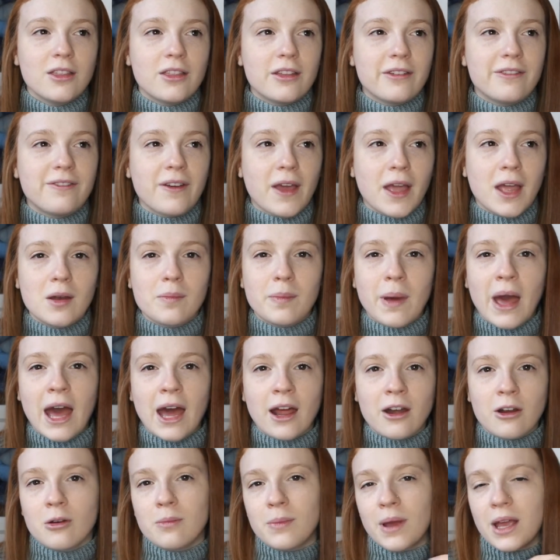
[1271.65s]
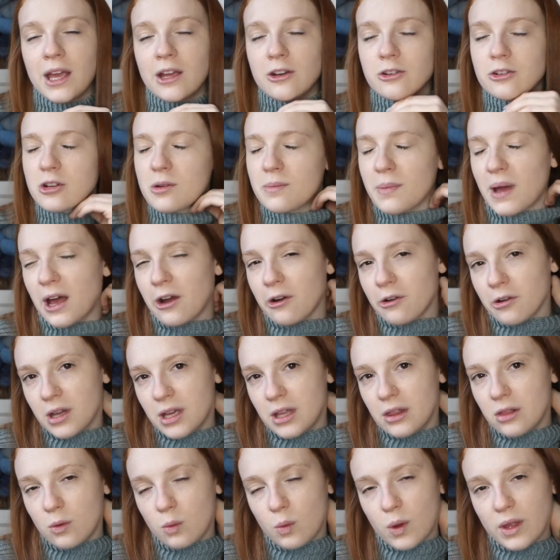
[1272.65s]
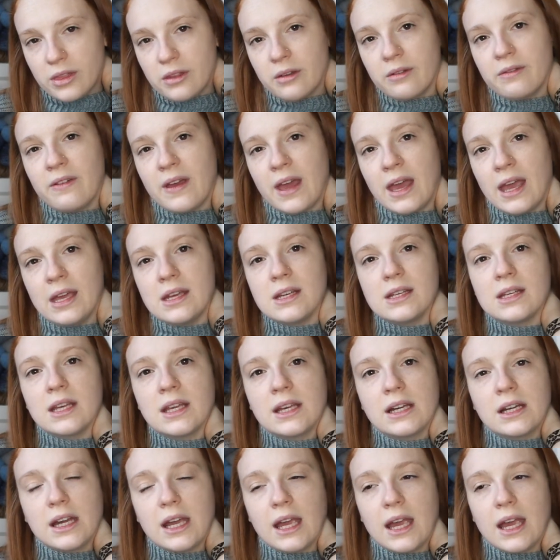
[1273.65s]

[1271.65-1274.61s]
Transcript: fade pattern by Andrea Mowry, the What the Fade,